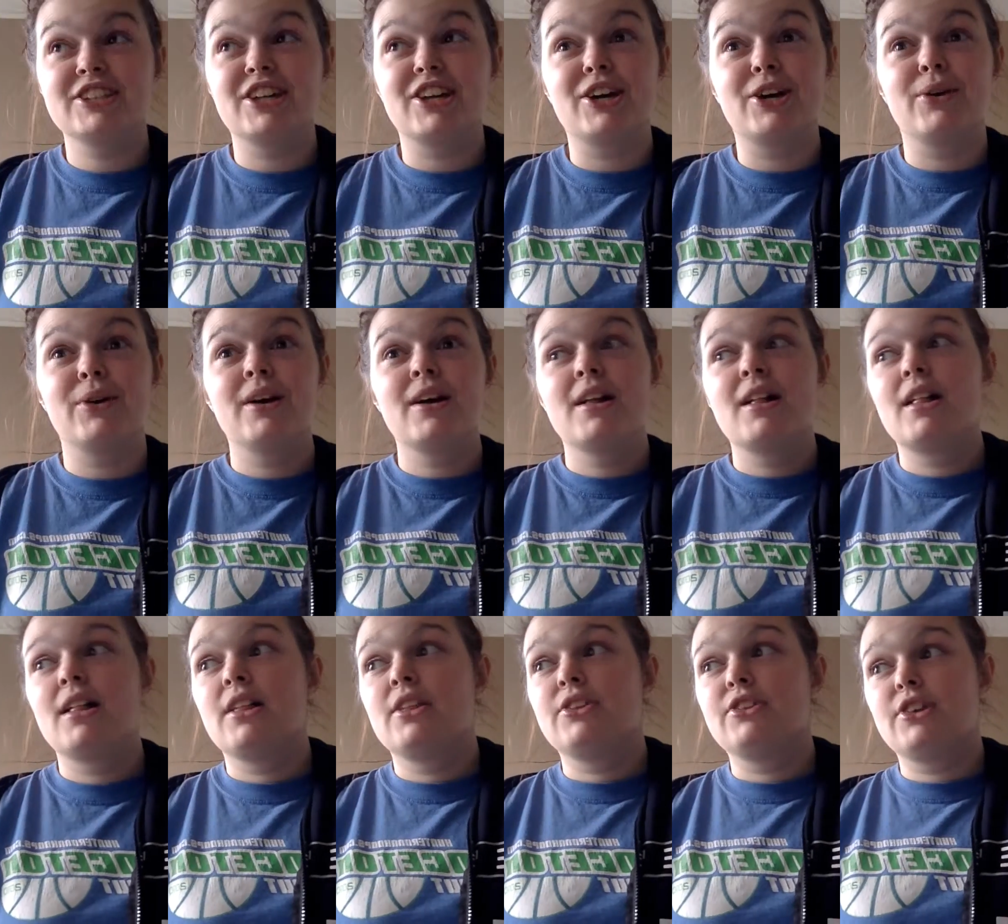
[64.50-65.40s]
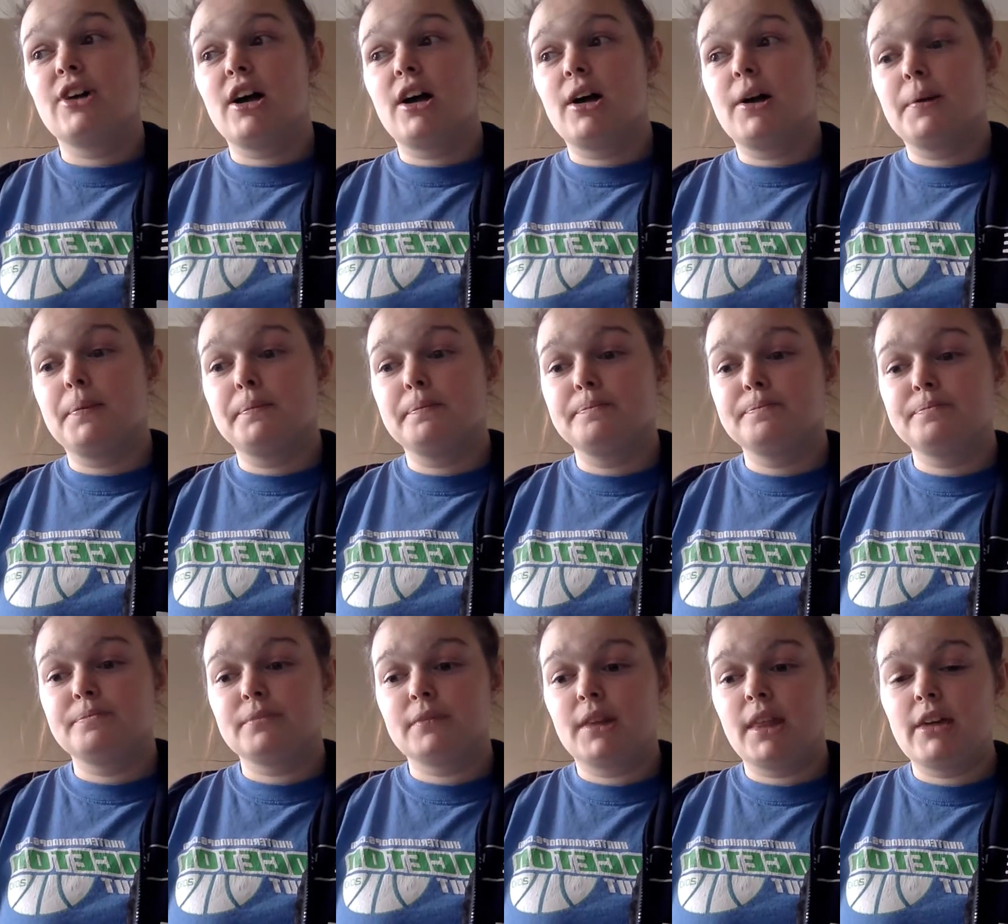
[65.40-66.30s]
so um,
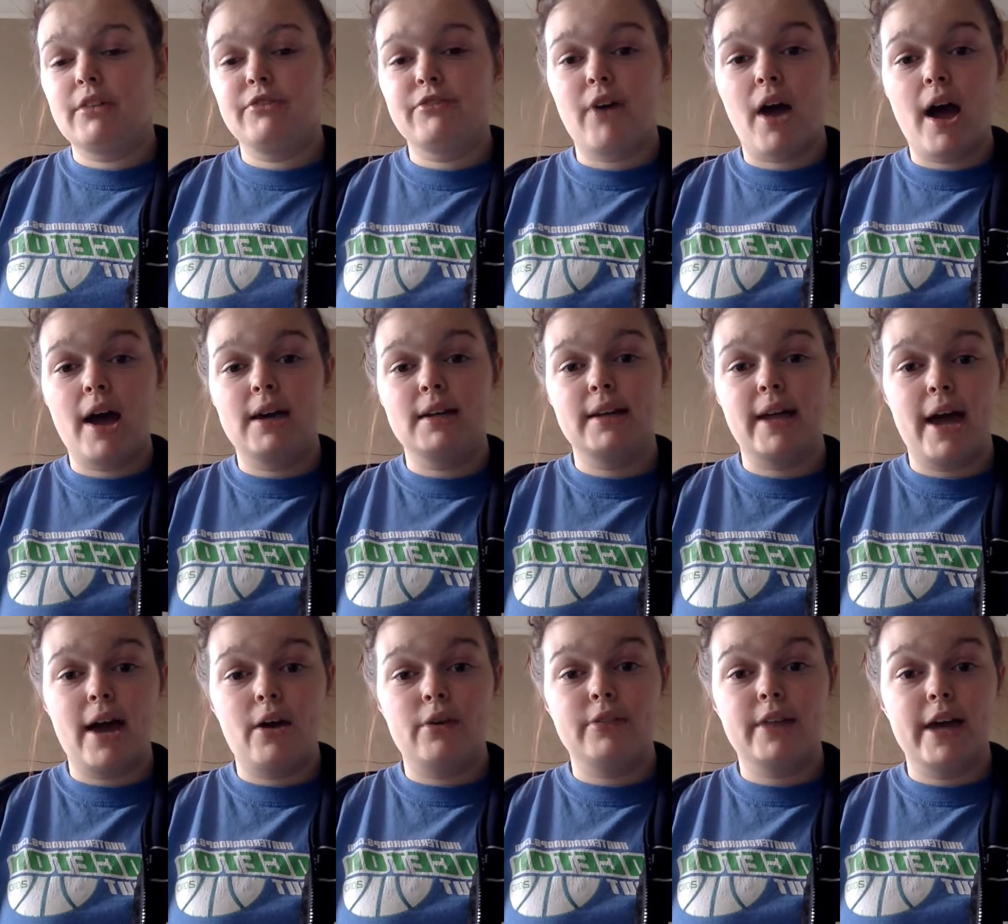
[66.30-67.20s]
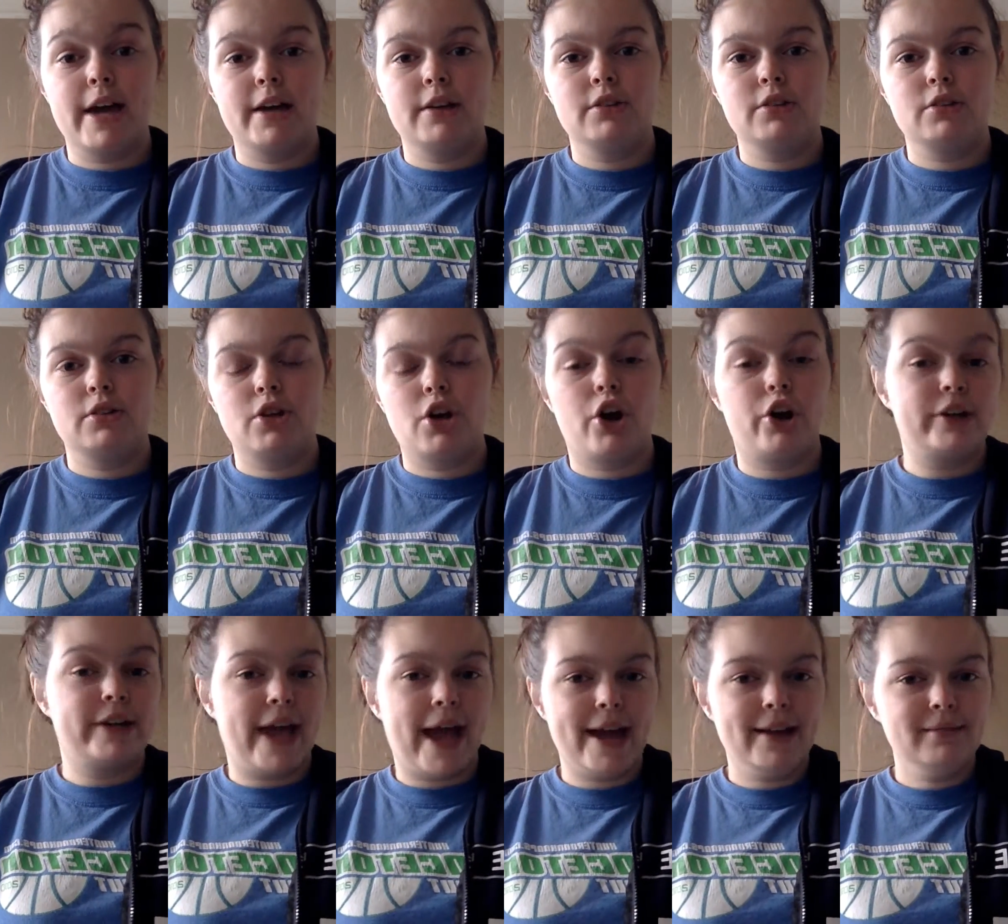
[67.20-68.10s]
they find out that
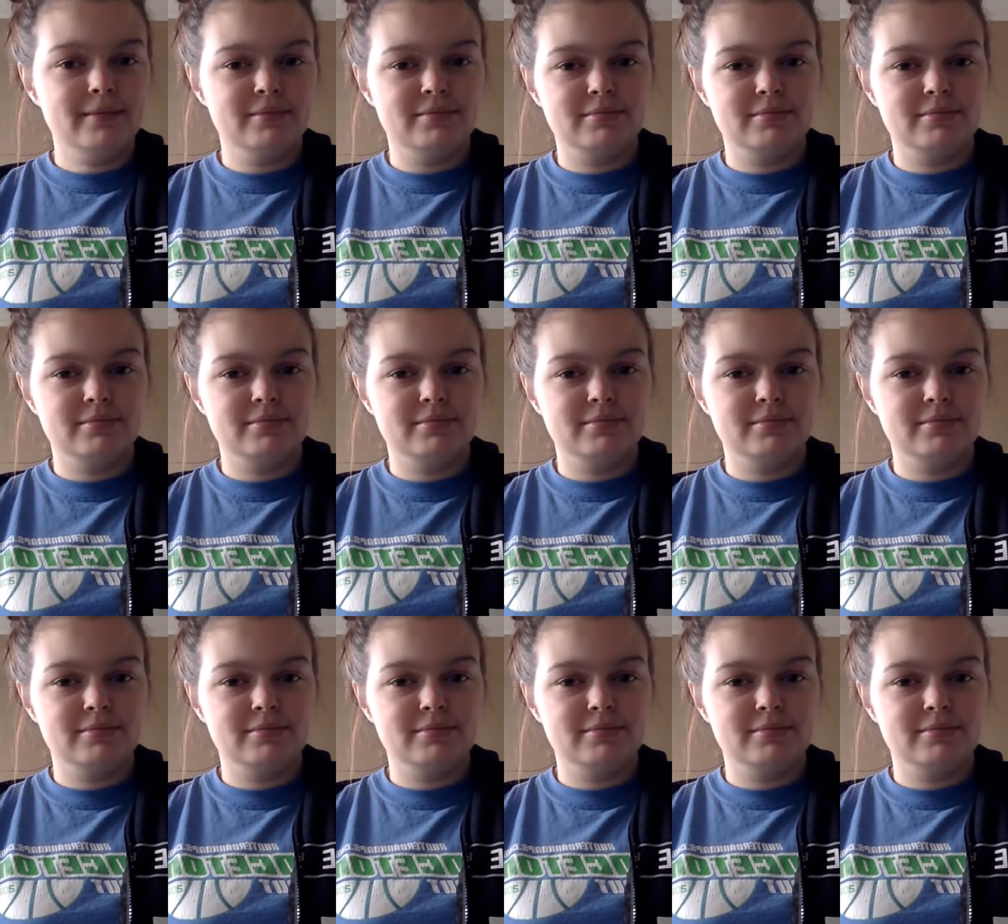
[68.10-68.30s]
her dad